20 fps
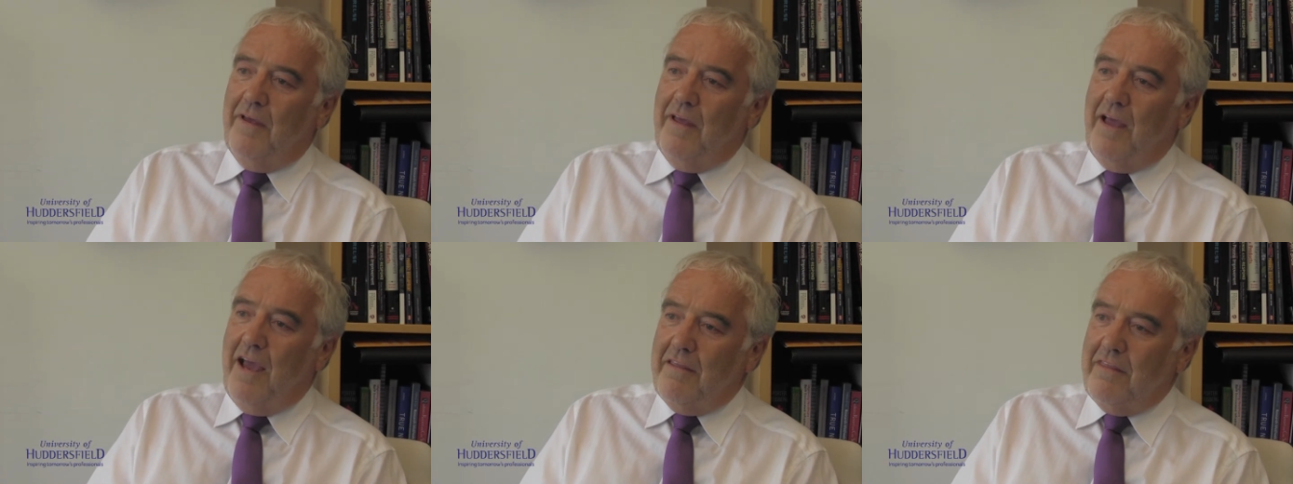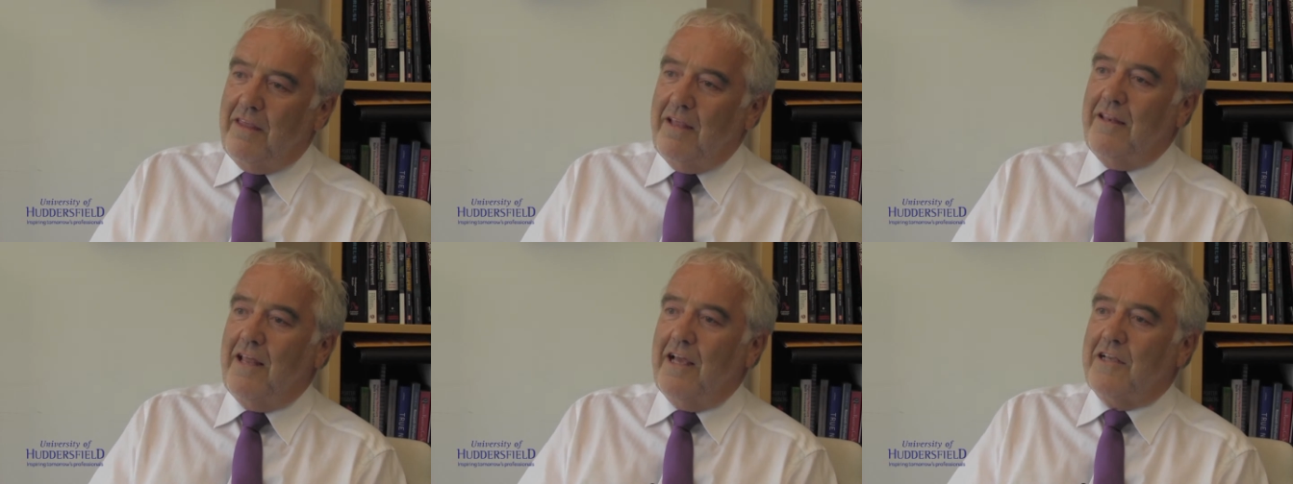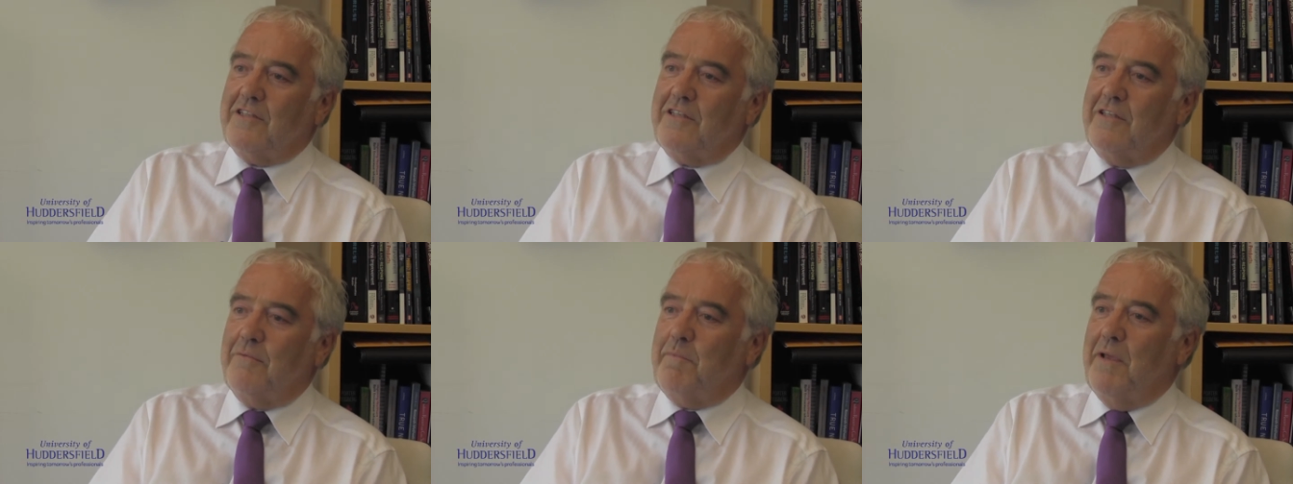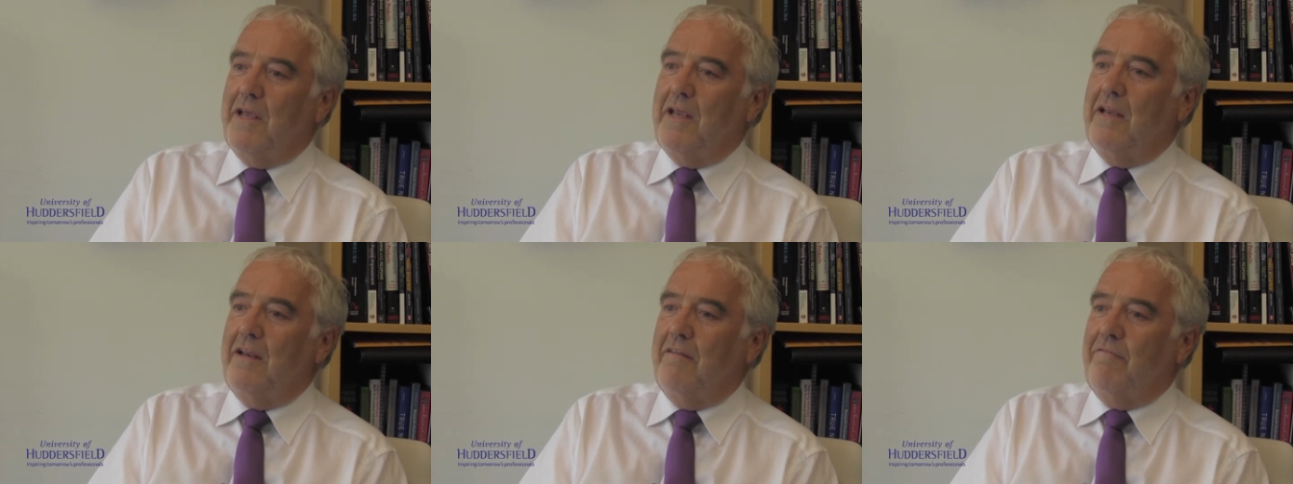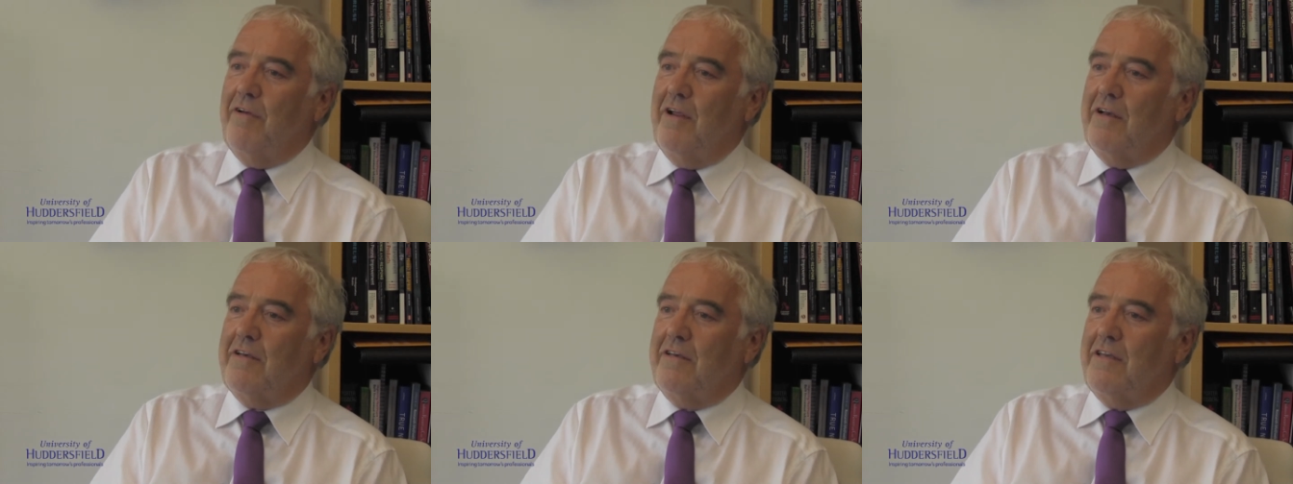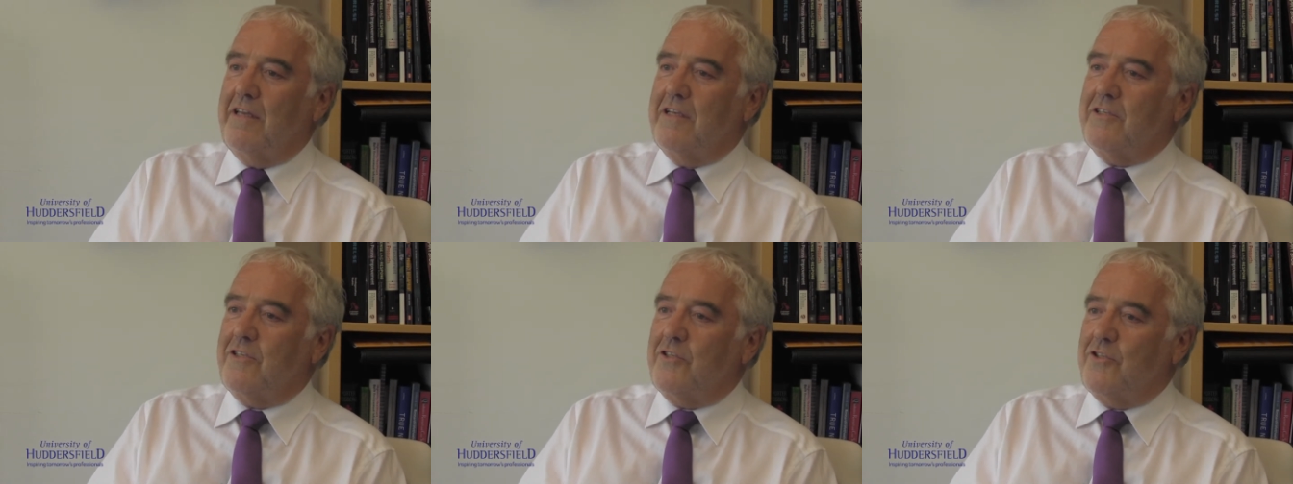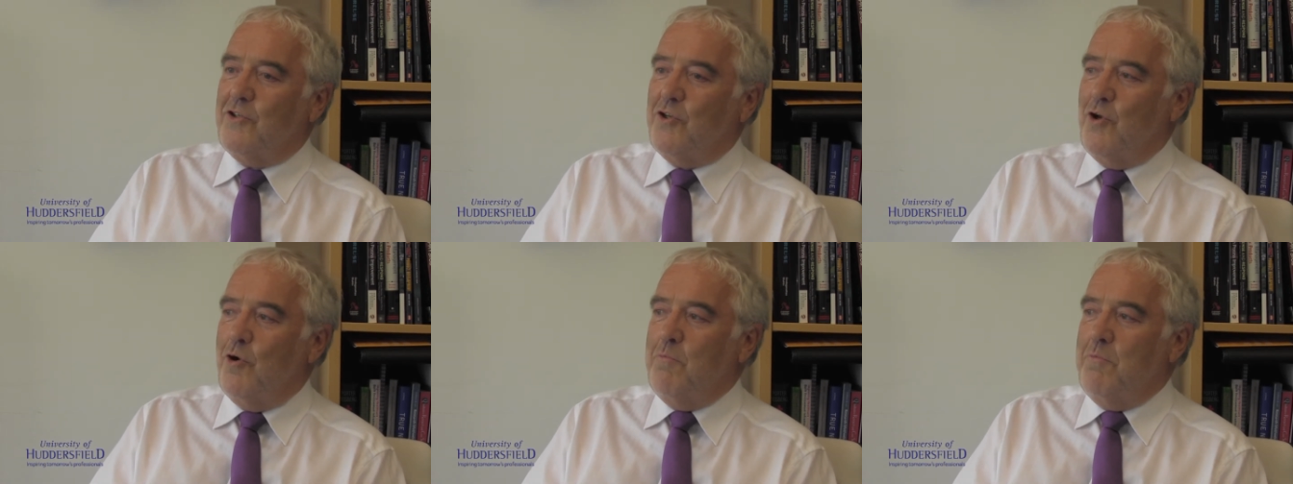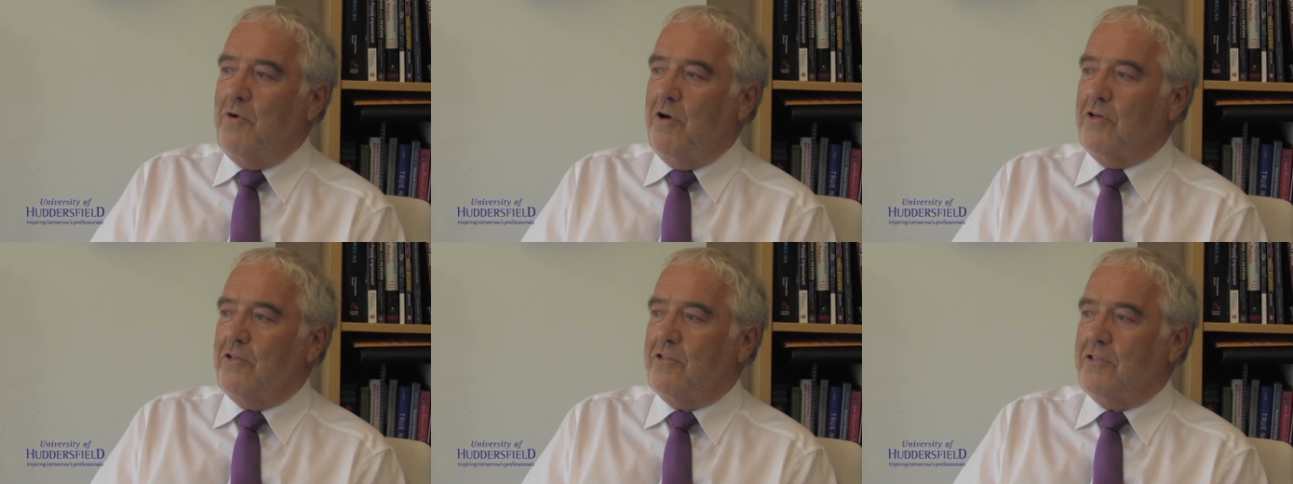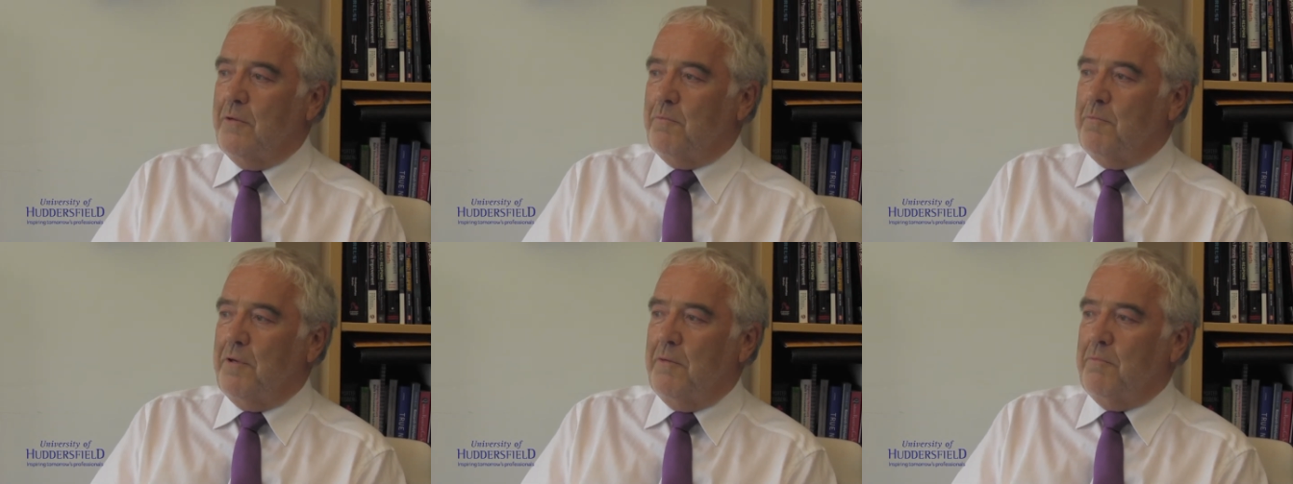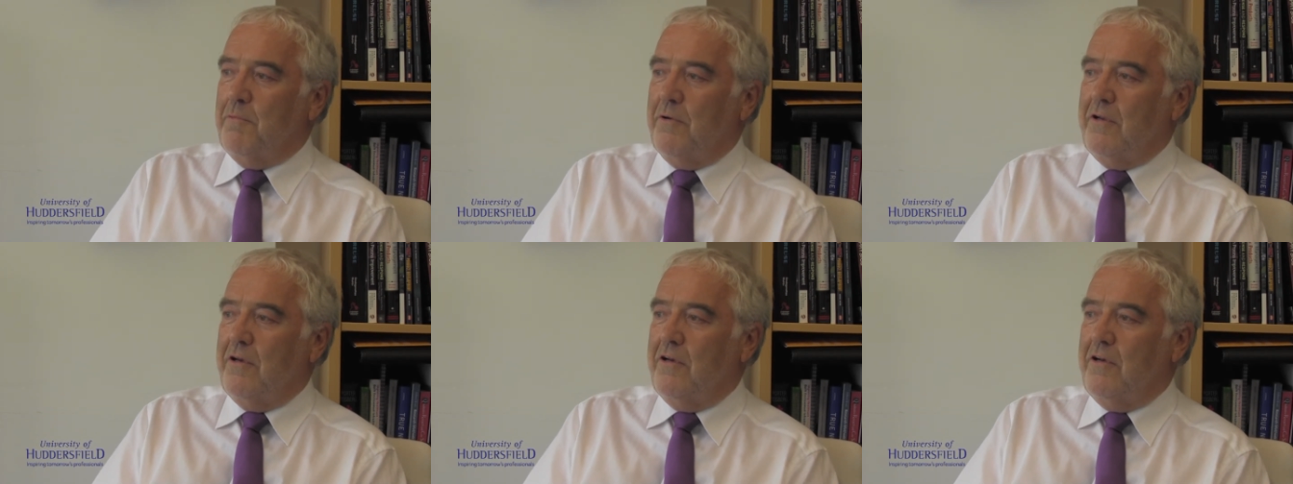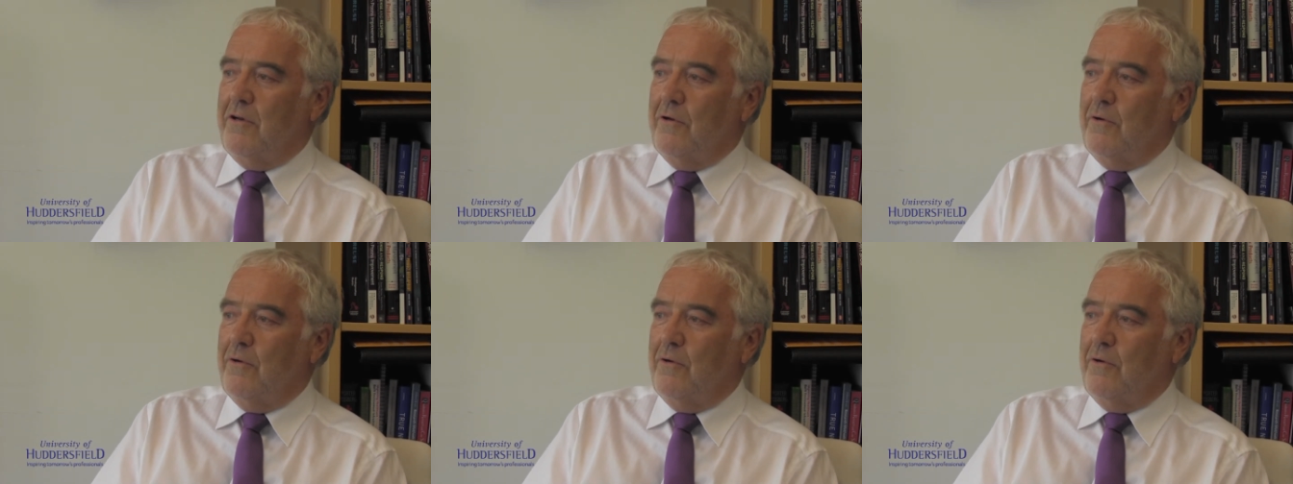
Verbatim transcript: I think that's the bit. In fact, there's so much that people can